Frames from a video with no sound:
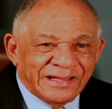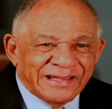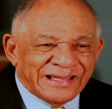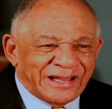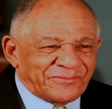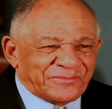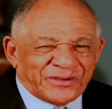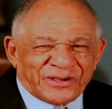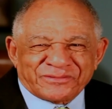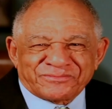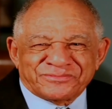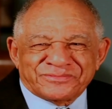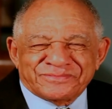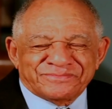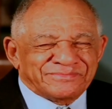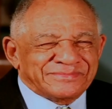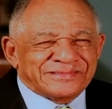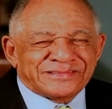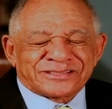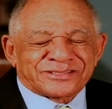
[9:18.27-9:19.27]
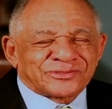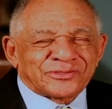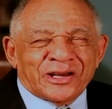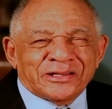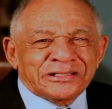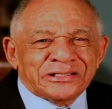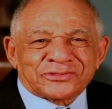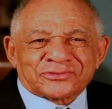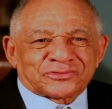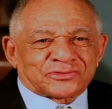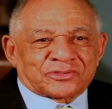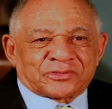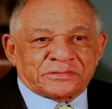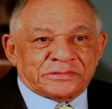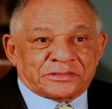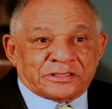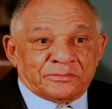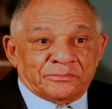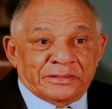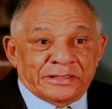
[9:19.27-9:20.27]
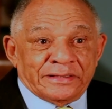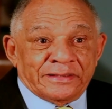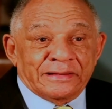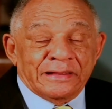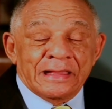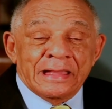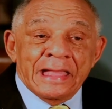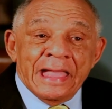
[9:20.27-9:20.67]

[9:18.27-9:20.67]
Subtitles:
I figured, it's not interesting to me,